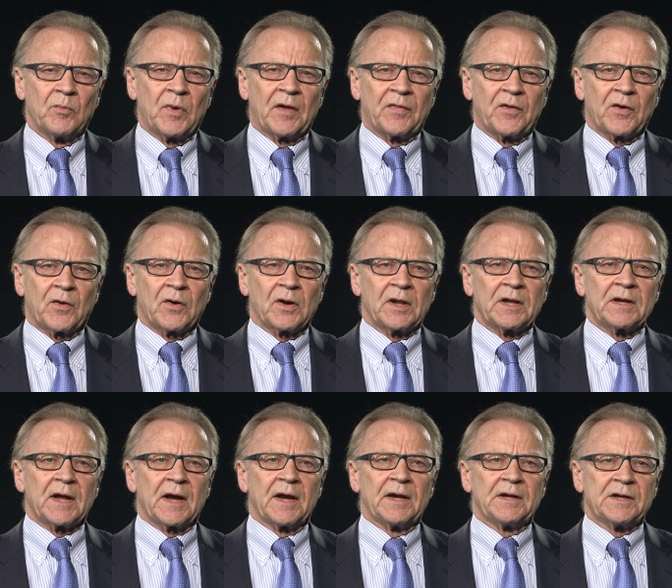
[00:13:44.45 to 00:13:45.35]
By the early
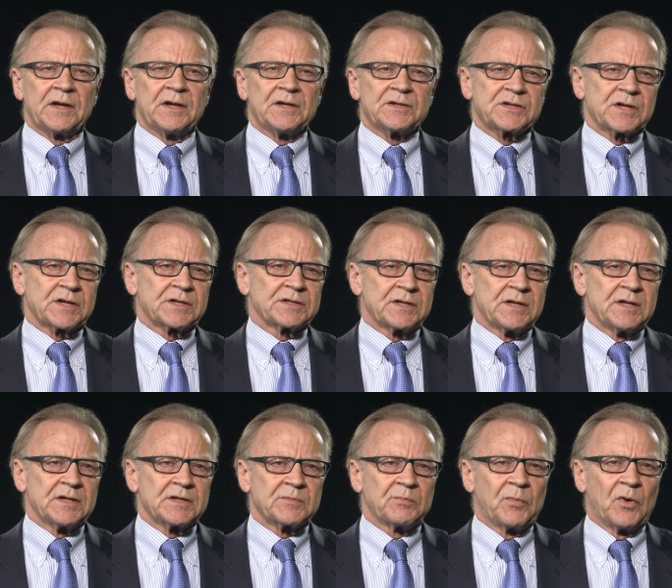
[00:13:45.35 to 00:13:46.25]

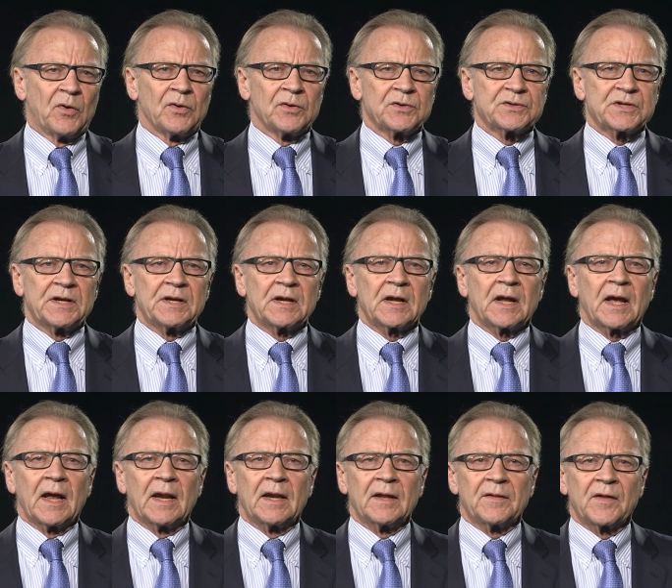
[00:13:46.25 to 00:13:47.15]
1960s, polls
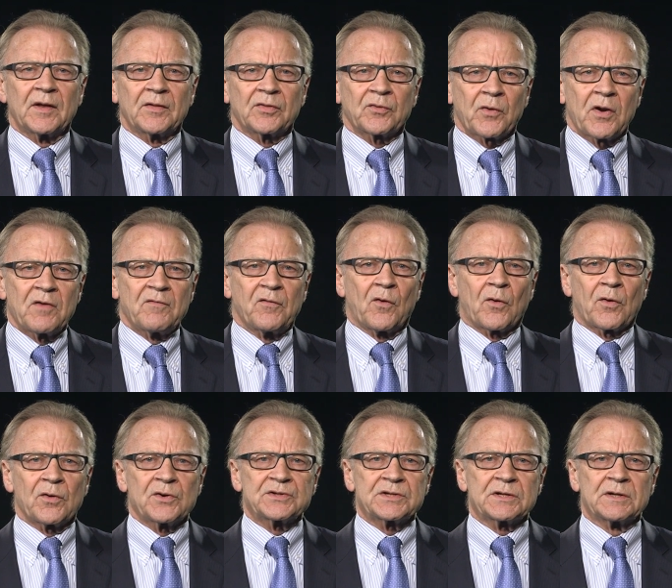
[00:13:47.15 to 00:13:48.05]
indicated that
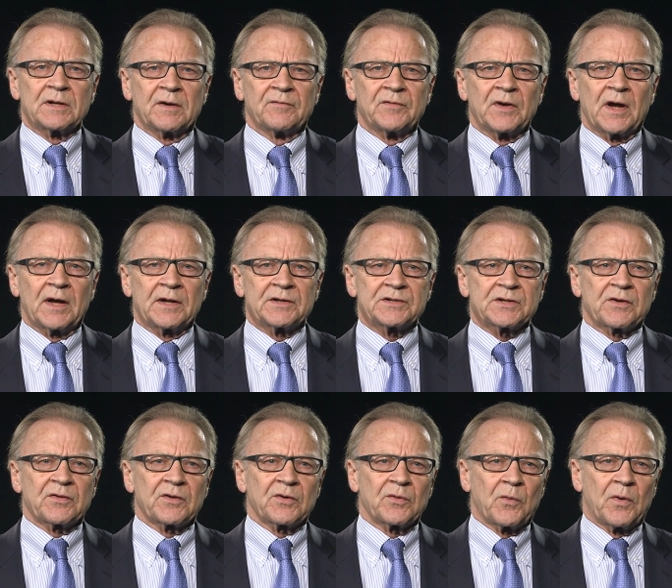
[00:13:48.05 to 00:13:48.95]
3/4 of
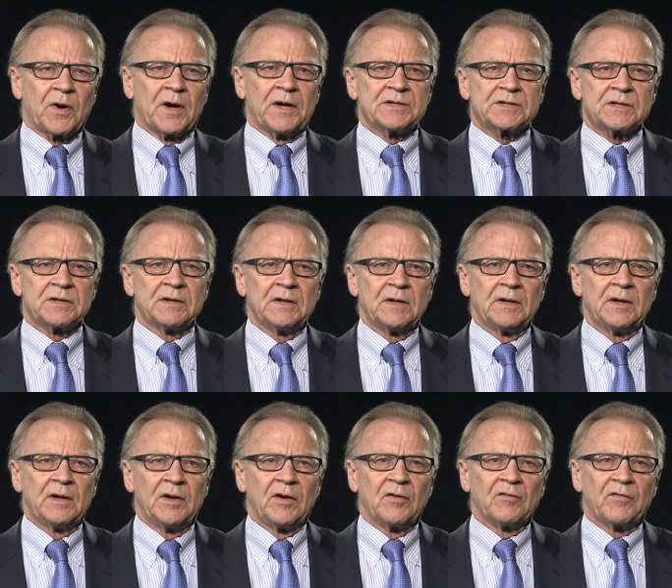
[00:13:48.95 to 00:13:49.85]
non-Southern whites
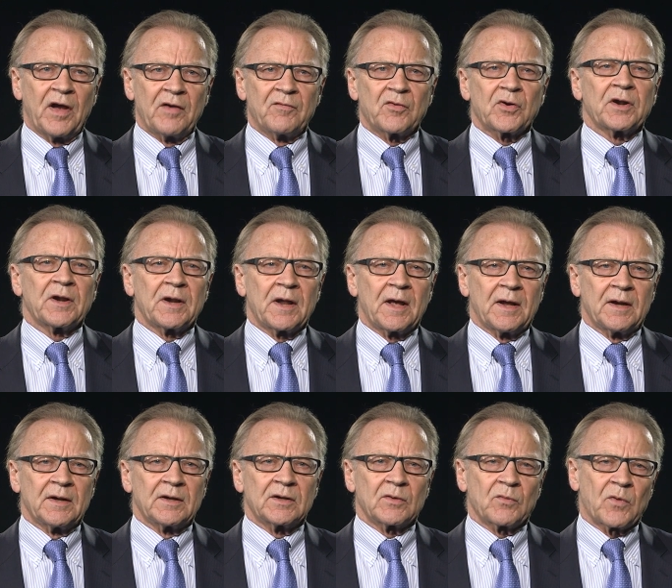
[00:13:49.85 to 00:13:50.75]
favored an
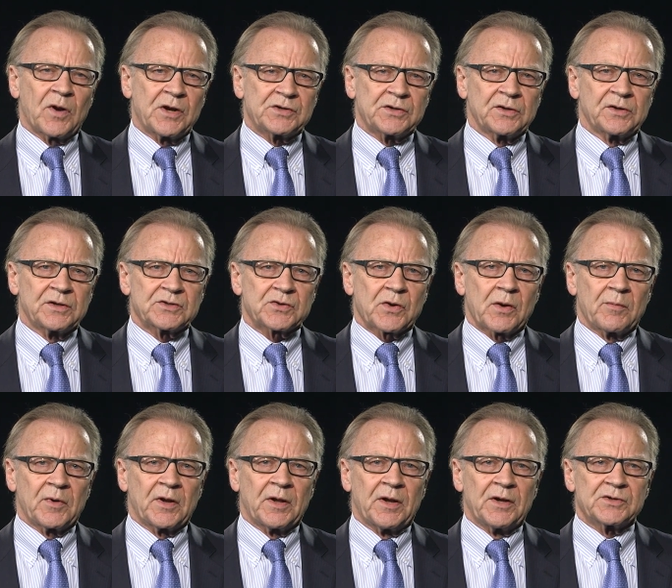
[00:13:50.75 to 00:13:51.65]
end to racial
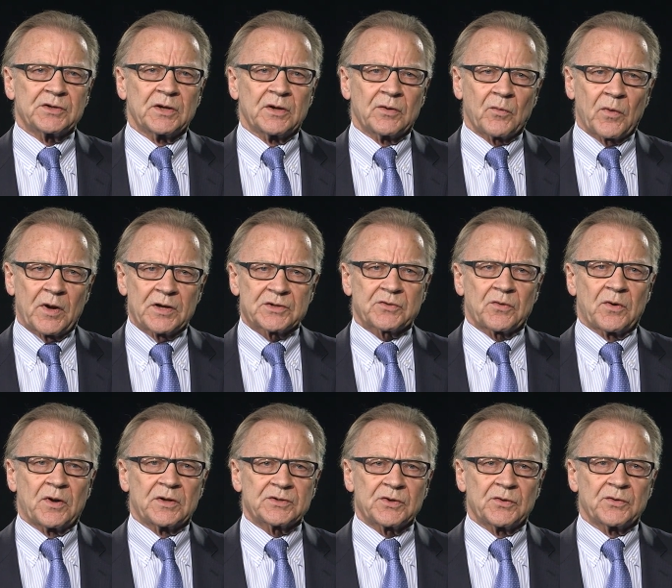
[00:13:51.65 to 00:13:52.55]
discrimination in
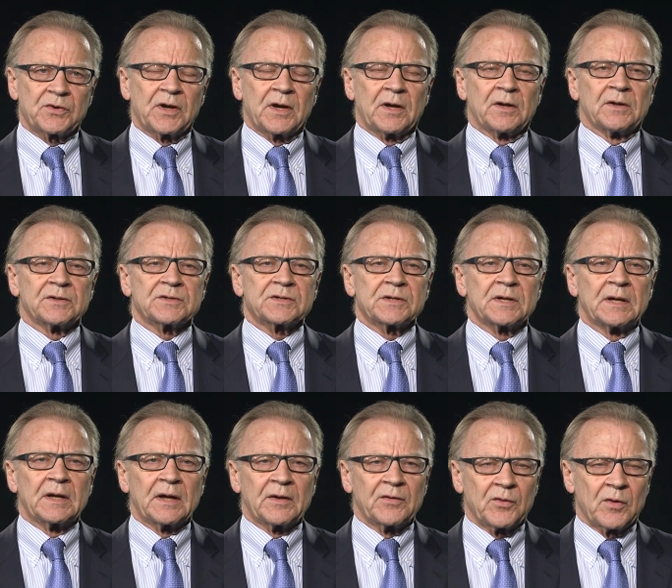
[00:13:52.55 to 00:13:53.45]
restaurants, hotels,
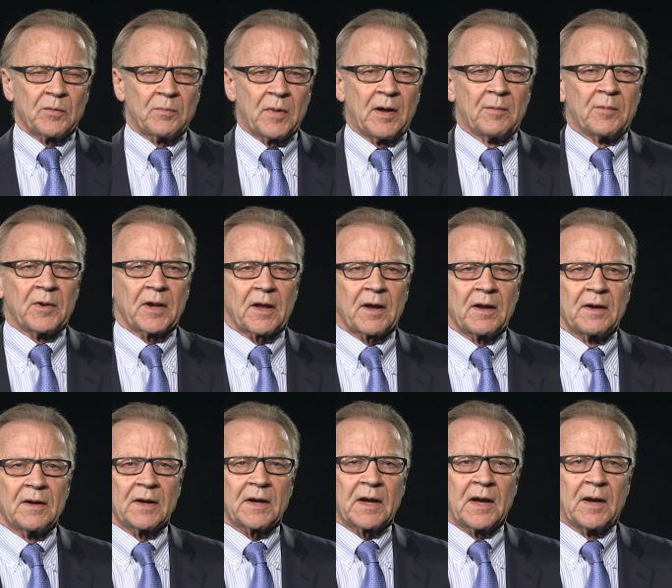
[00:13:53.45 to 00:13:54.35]
and other public
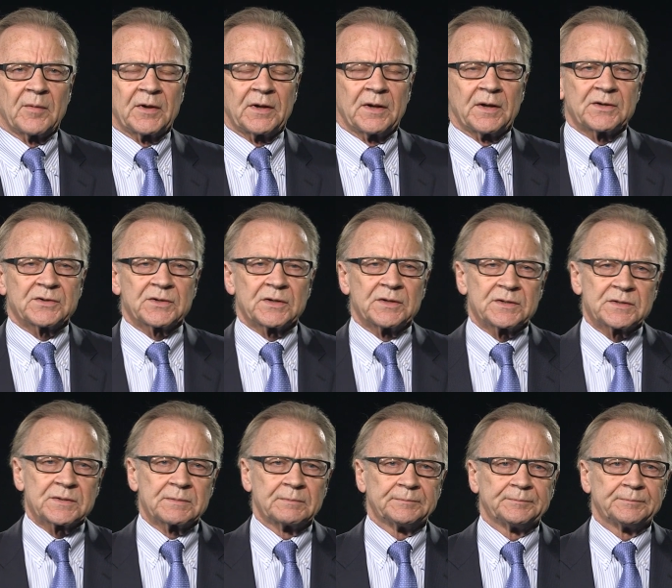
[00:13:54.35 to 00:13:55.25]
accommodations.